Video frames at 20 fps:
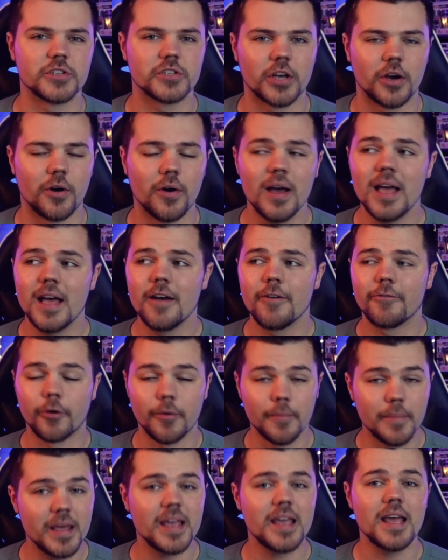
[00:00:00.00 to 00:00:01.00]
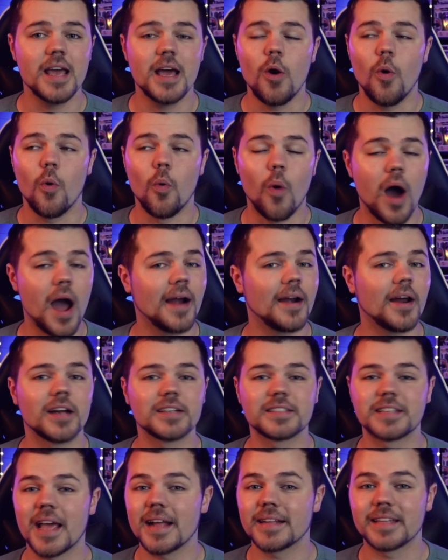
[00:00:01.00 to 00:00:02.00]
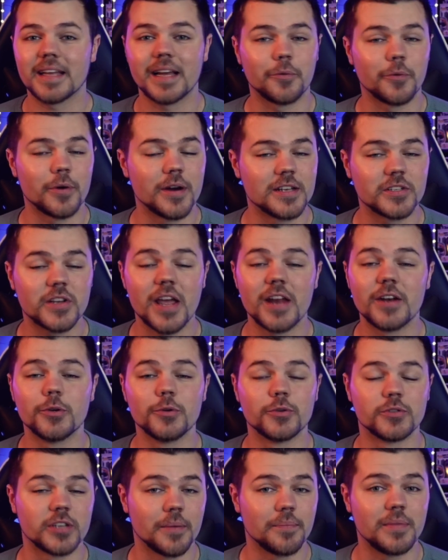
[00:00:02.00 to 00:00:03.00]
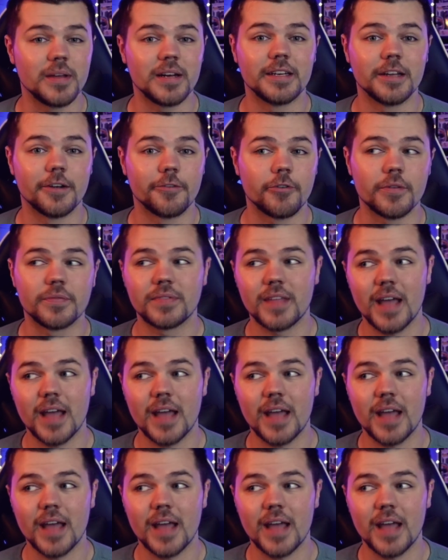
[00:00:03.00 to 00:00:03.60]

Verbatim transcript: So for me, why not take that risk and do something different?